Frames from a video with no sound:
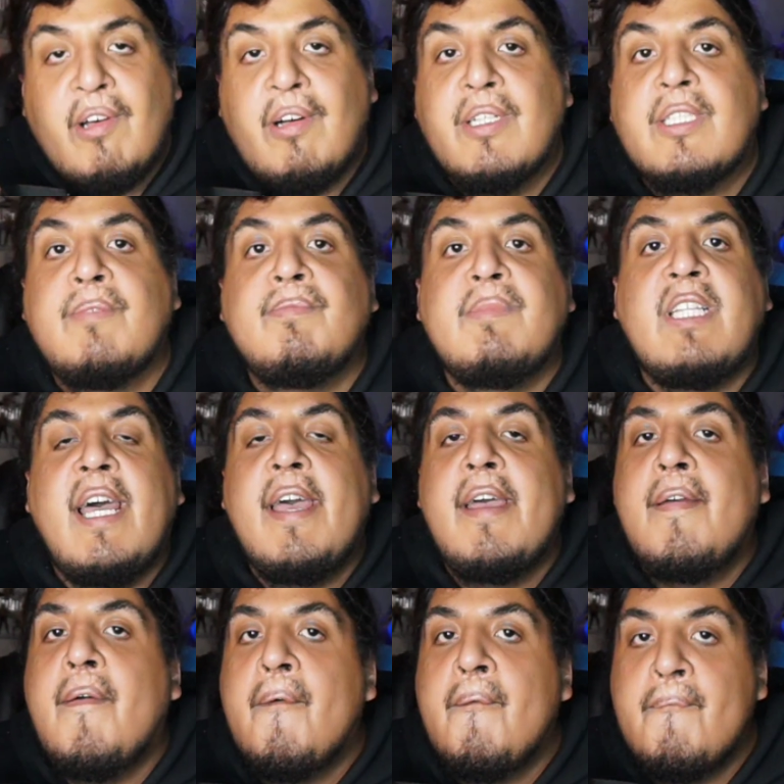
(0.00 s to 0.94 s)
an awesome
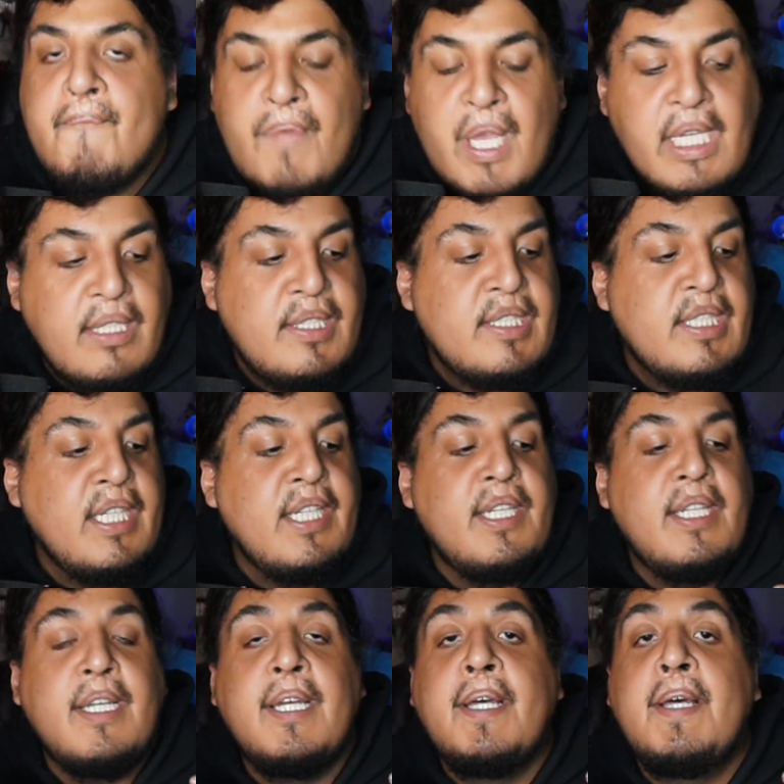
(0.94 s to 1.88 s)
day. Peace
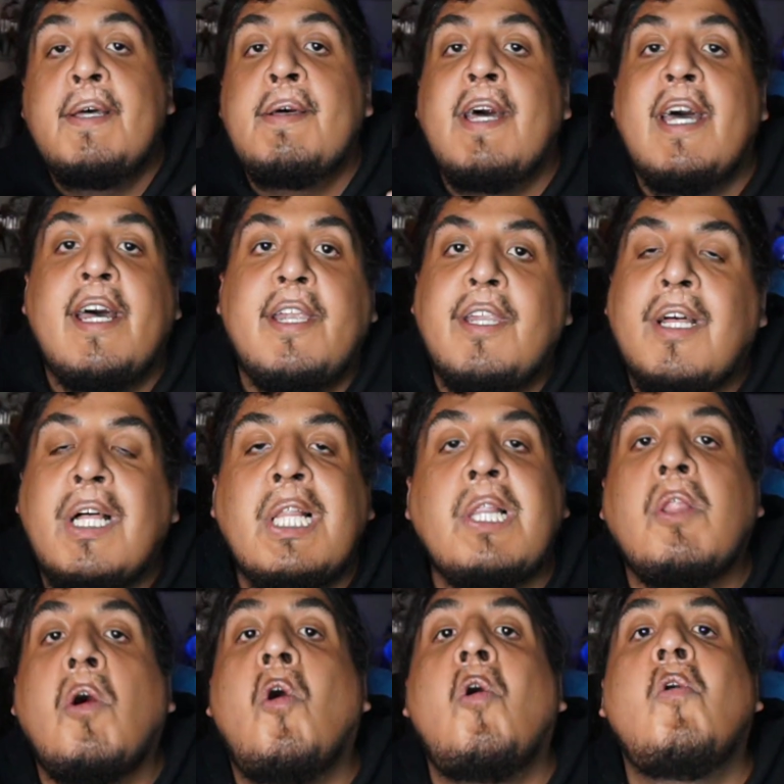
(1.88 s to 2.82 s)
in. And
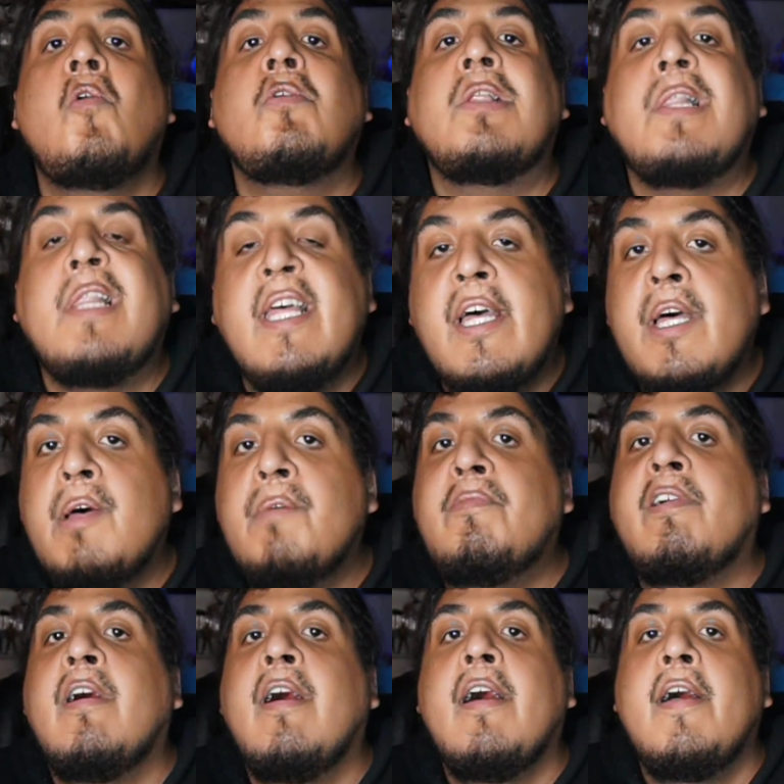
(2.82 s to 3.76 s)
long
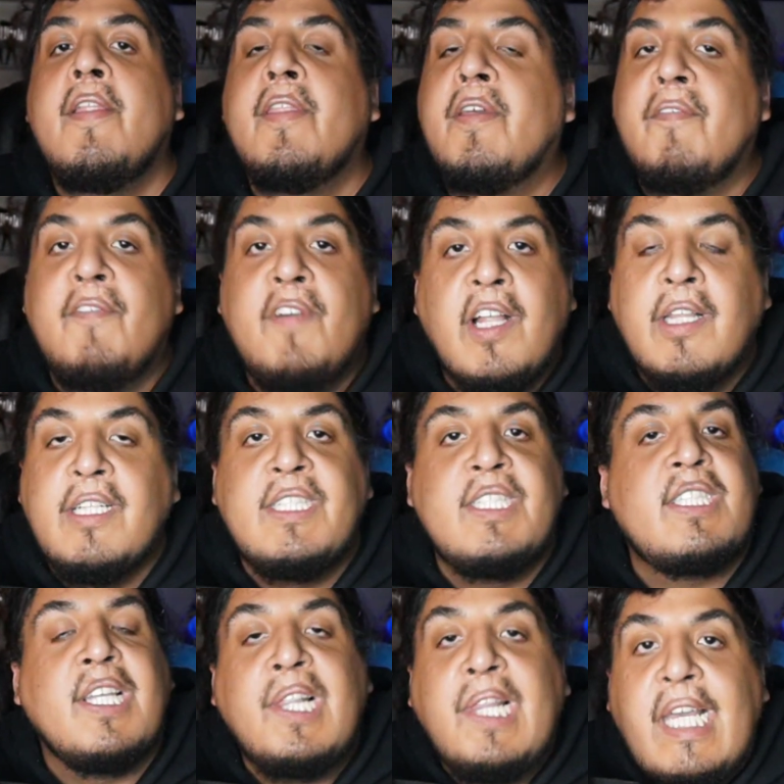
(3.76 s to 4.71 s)
live the
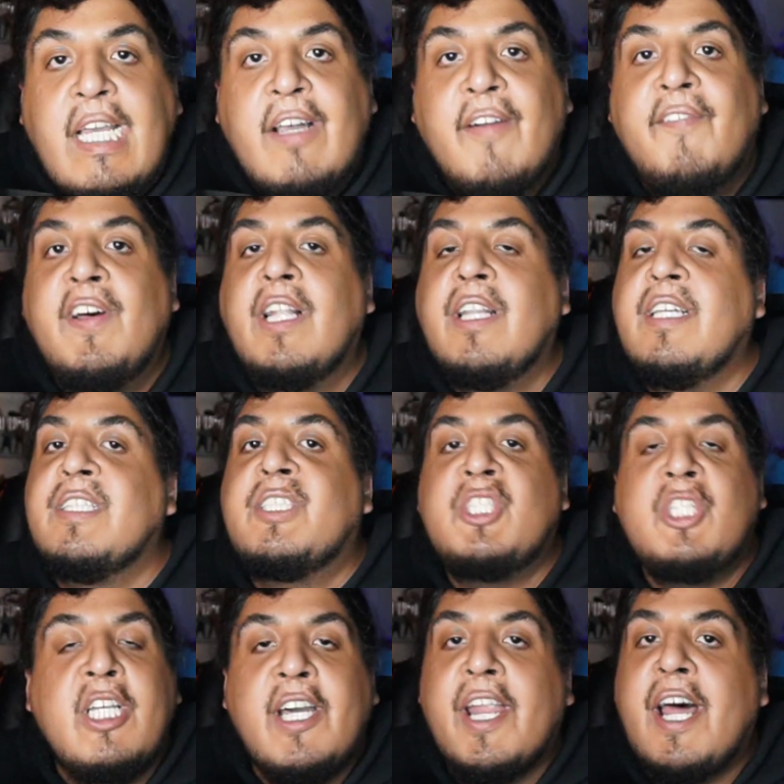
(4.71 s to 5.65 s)
villains, the League of
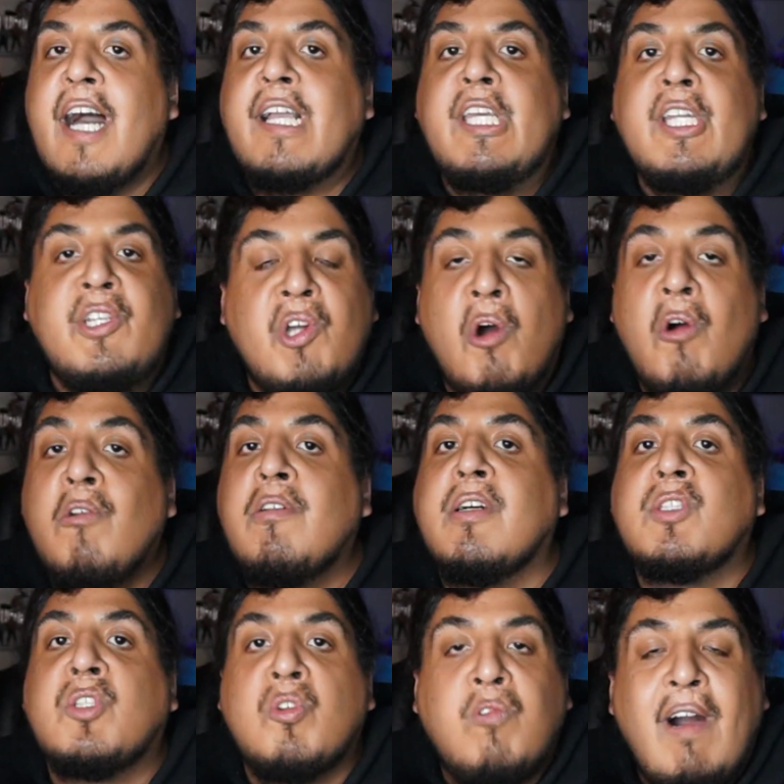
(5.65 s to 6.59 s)
Villains, Shigaraki,
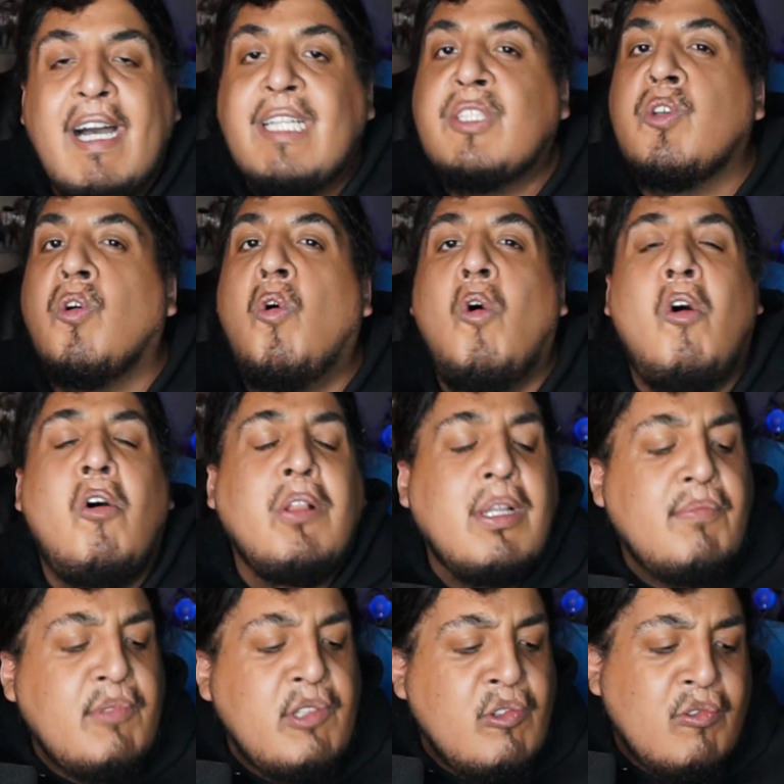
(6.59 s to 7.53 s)
Toga, Twice,
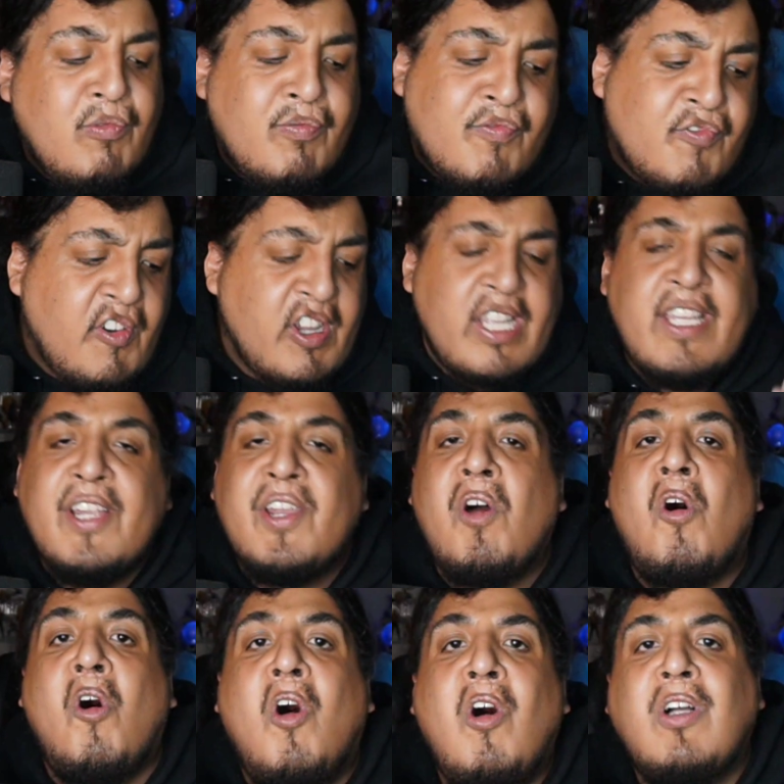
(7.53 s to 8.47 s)
all of you
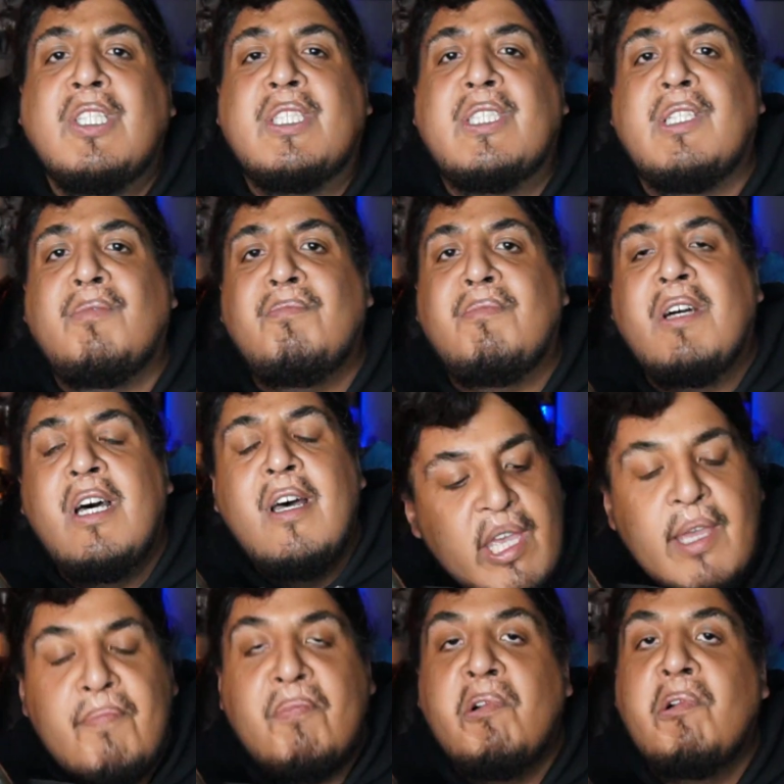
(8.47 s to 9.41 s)
freaking awesome
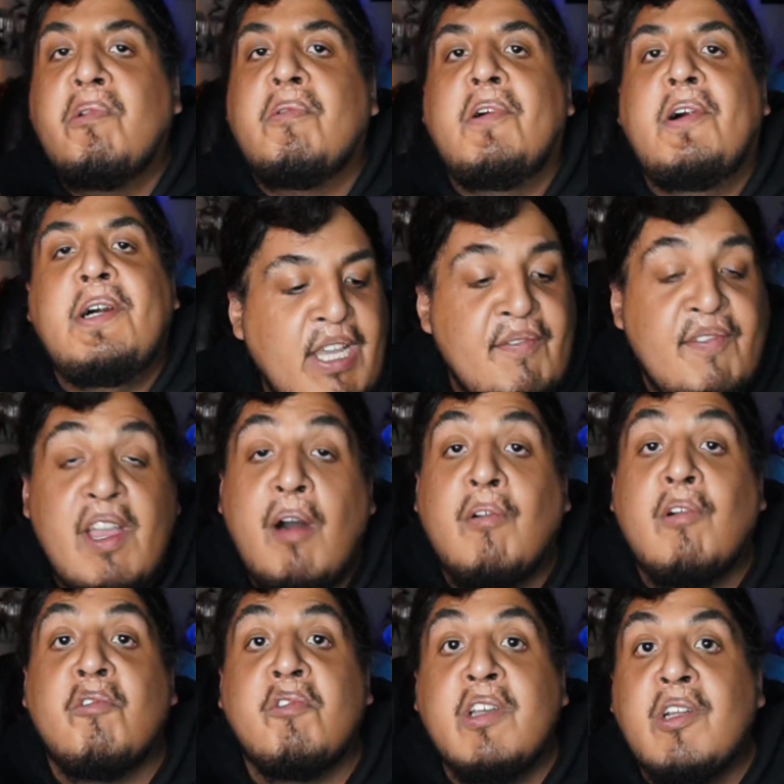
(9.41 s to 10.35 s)
people. If
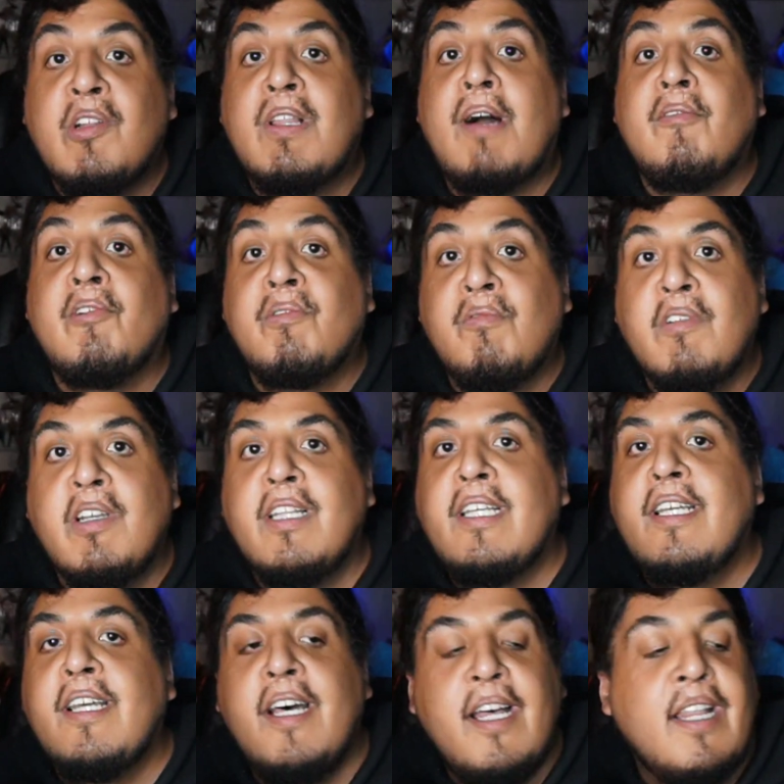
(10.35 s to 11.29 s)
y'all were real, I would
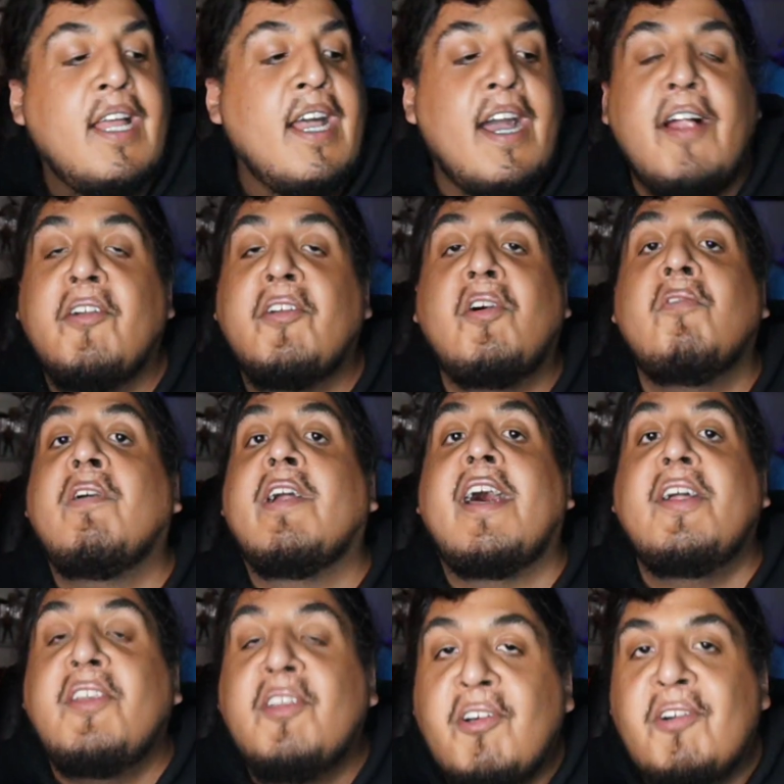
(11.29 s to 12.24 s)
really, like, I don't know
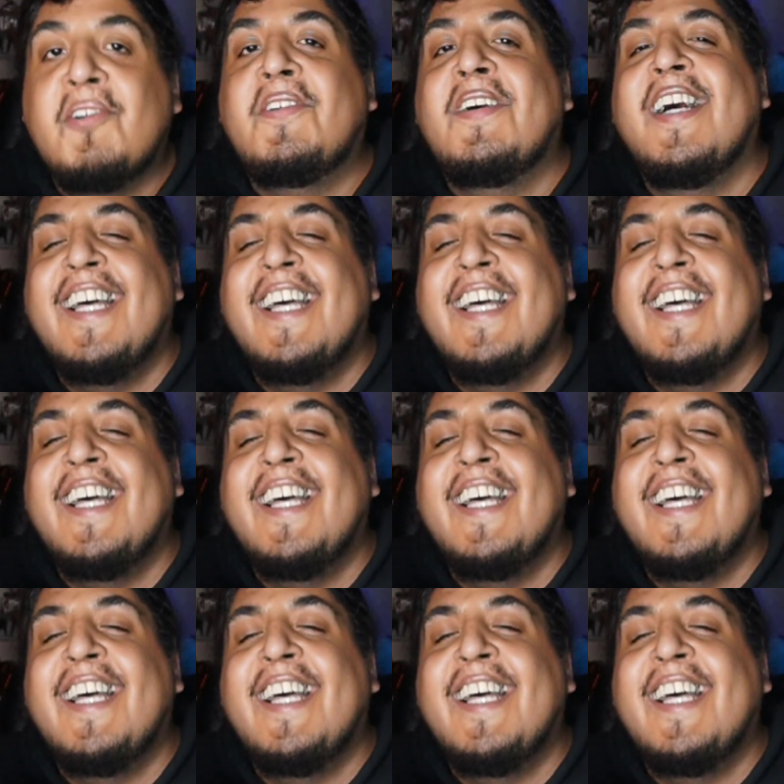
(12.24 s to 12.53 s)
what I'd do.